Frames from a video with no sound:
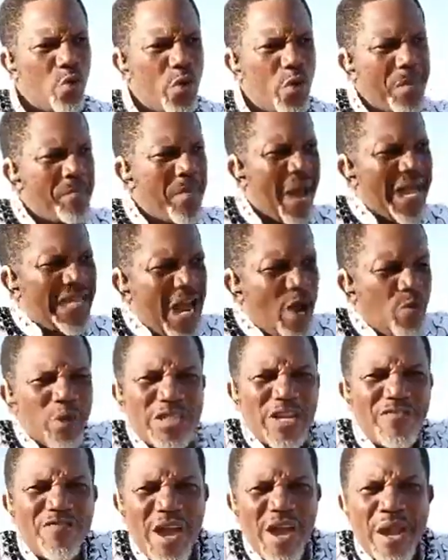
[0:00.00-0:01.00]
We made them
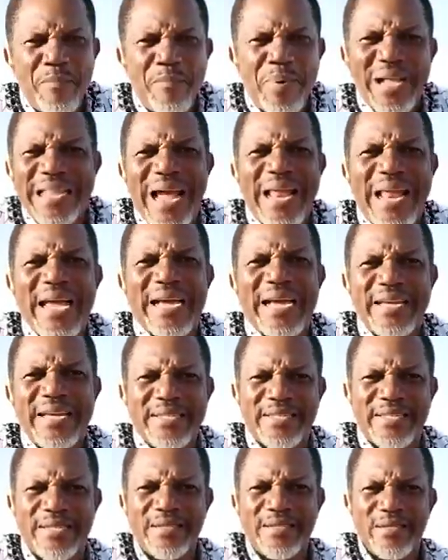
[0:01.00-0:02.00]
with a very better
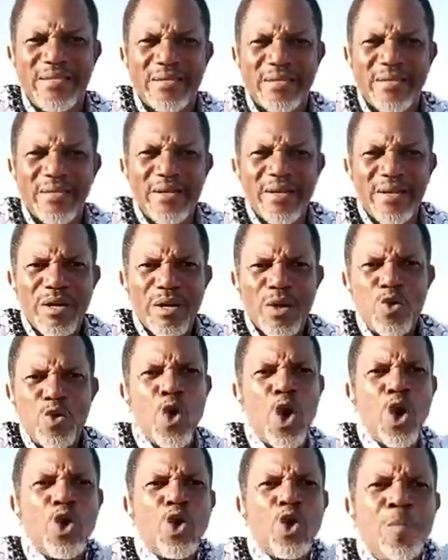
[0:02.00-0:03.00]
legacy.
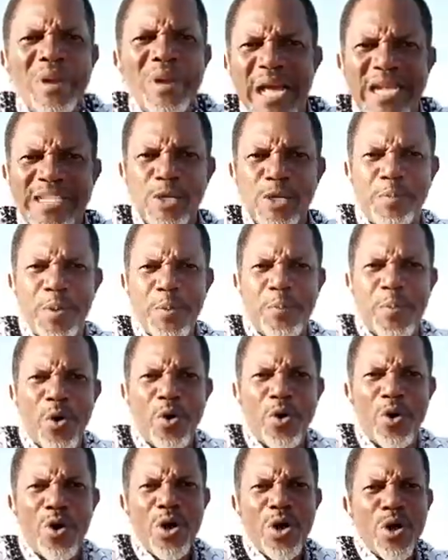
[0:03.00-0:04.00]
No humiliating
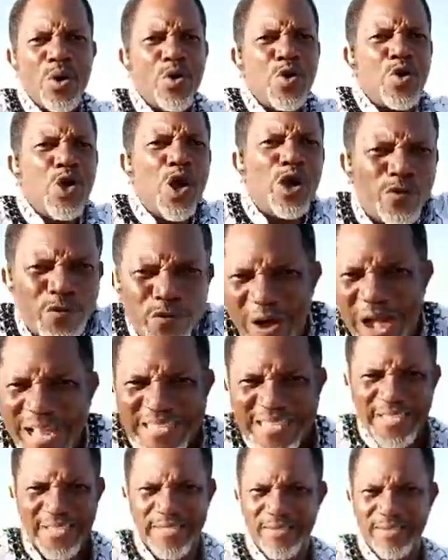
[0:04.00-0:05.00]
people, not
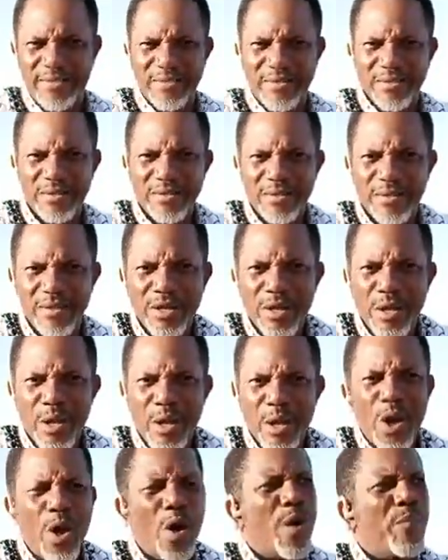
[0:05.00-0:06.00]
fighting.
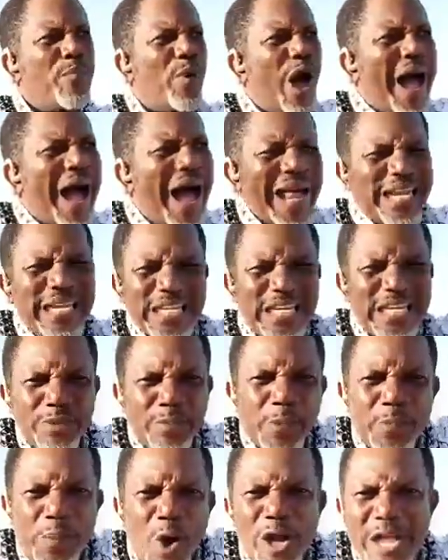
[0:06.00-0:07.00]
But how did
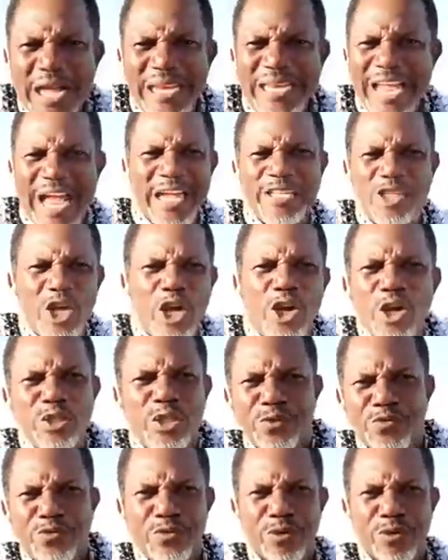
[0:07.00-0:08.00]
these people get their
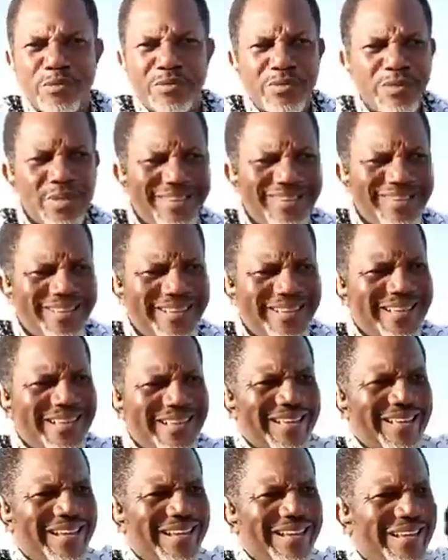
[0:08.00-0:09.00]
ideologies?
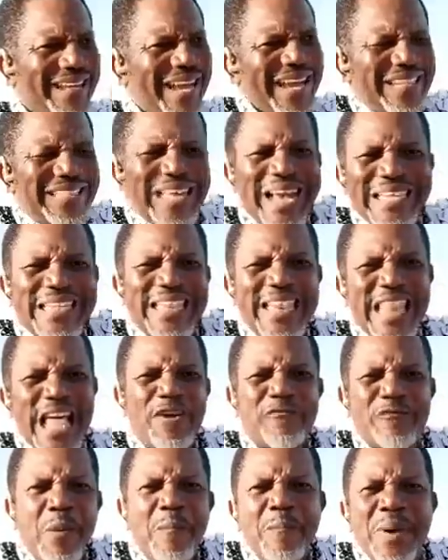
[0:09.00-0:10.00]
This is a
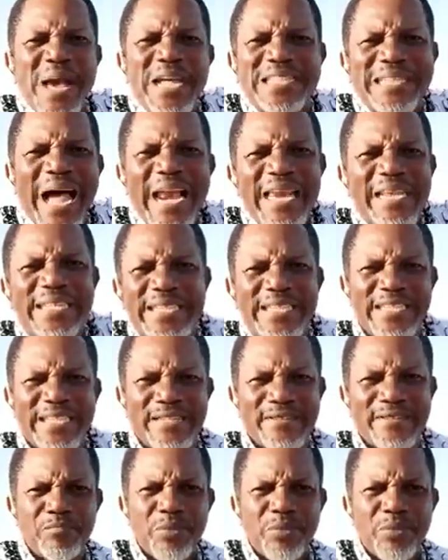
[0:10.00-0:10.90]
slavery mentality.